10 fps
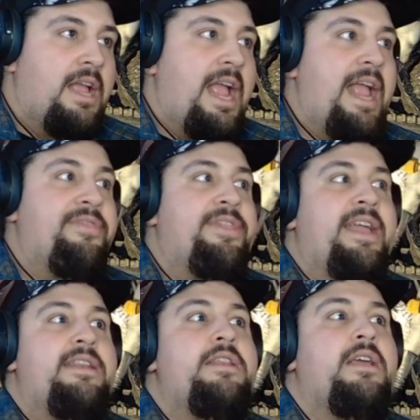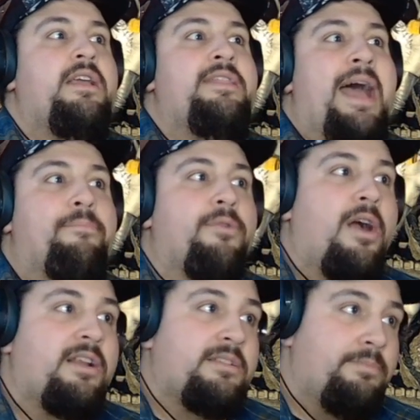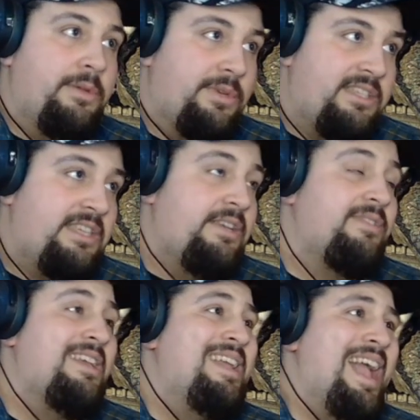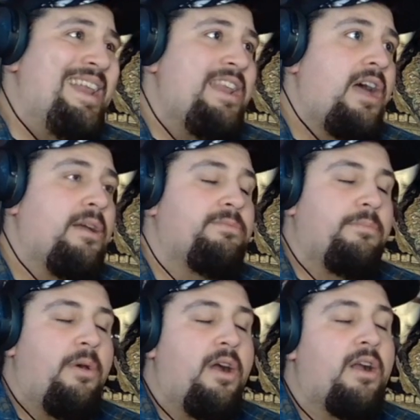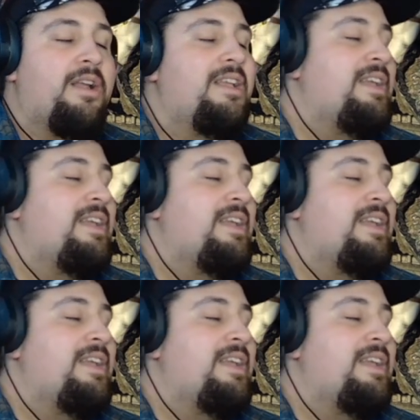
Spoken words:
and then that product be received and not up to par,